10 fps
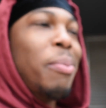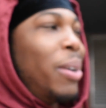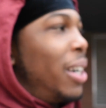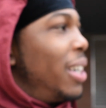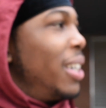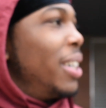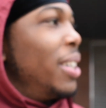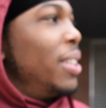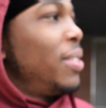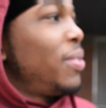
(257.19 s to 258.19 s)

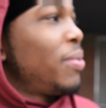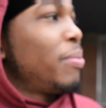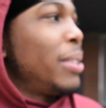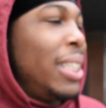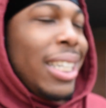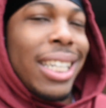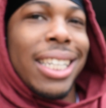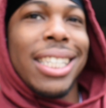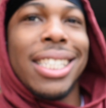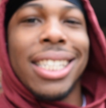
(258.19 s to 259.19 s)
But,
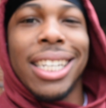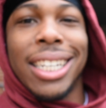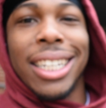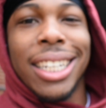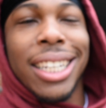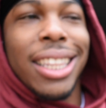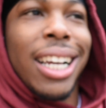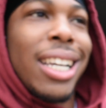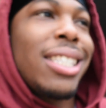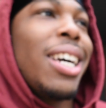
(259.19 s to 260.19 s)
shit,
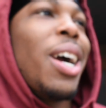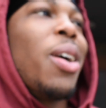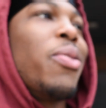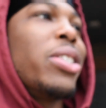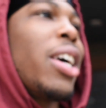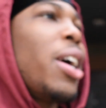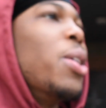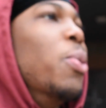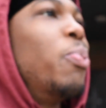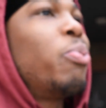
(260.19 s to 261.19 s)
like I said, earth is
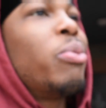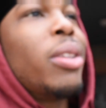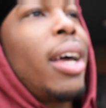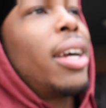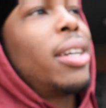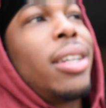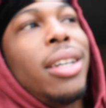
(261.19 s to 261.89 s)
hell. Like,